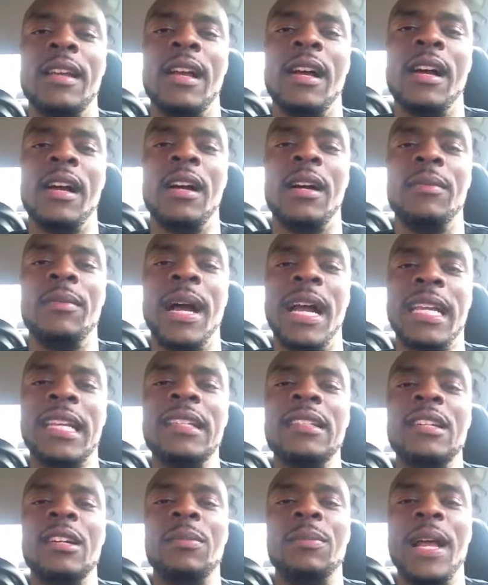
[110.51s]
I
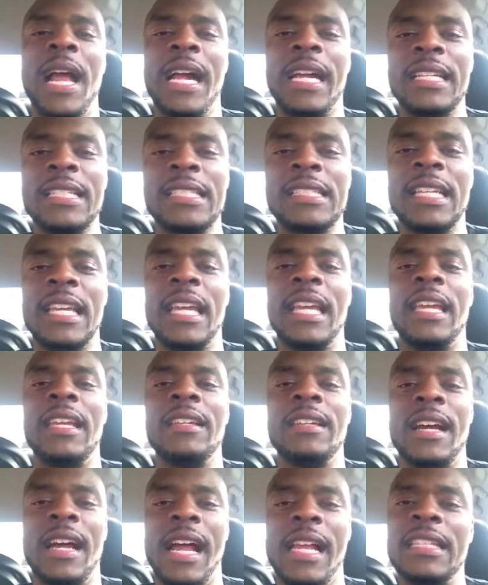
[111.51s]
can look back and
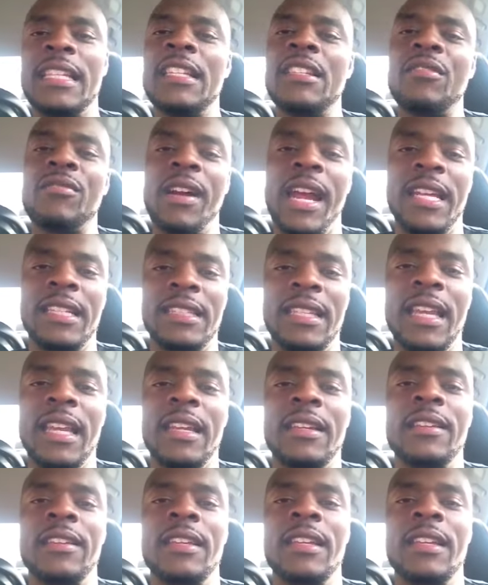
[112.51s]
say I did the right thing.